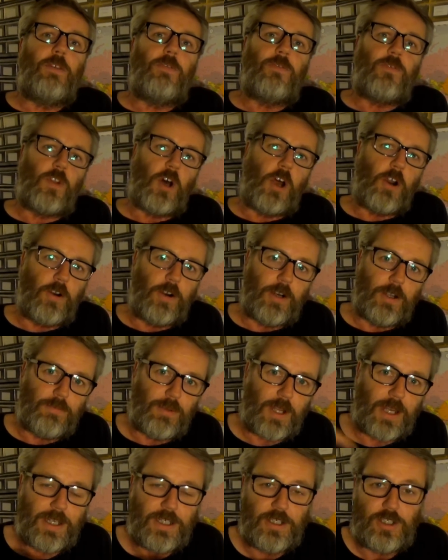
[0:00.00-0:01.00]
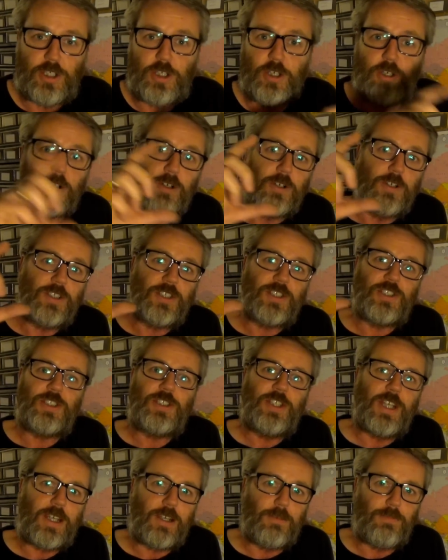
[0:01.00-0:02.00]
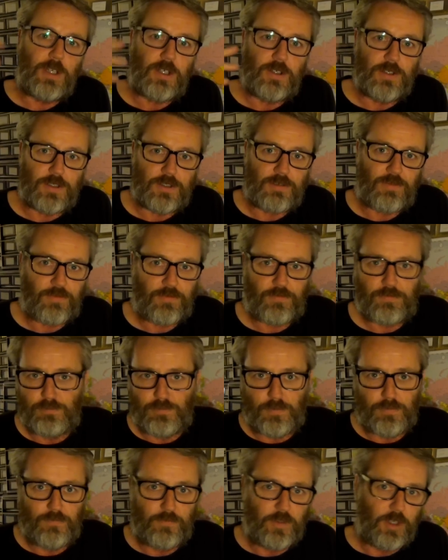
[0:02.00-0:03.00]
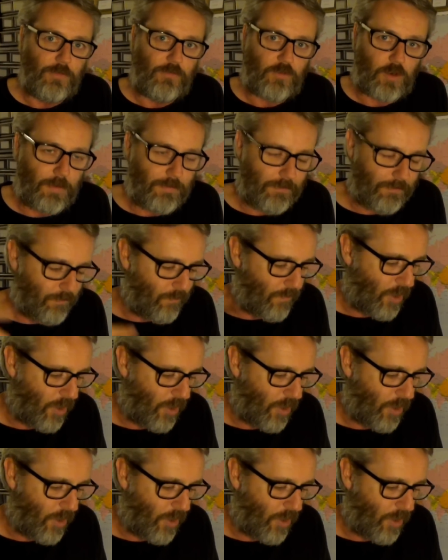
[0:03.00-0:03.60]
Florida bloody tourist sticker because you're from